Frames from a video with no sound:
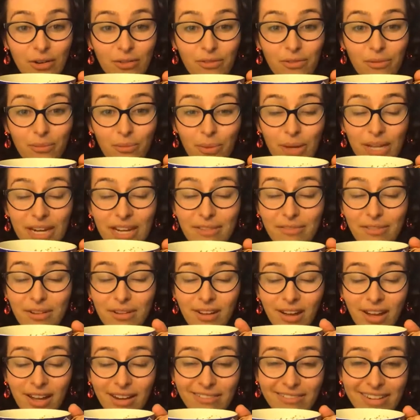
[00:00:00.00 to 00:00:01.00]
whenever
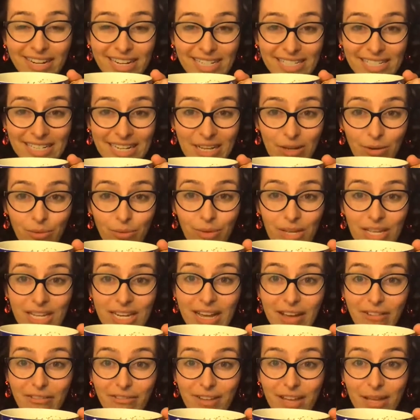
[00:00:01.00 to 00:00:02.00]
I read tea, or in
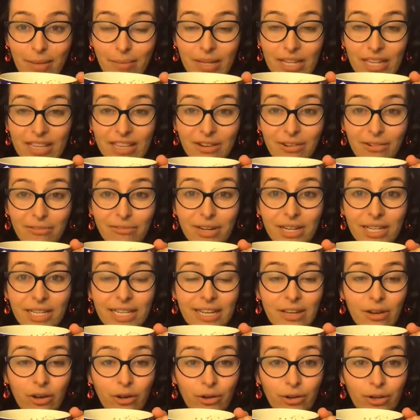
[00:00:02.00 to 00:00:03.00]
our family, there are
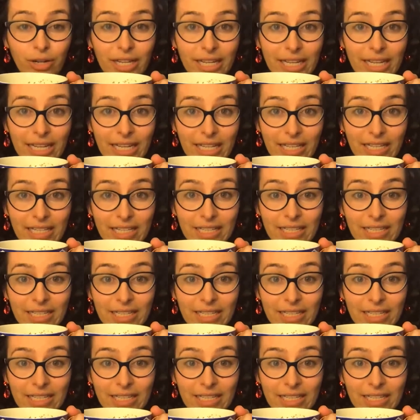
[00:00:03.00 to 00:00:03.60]
really only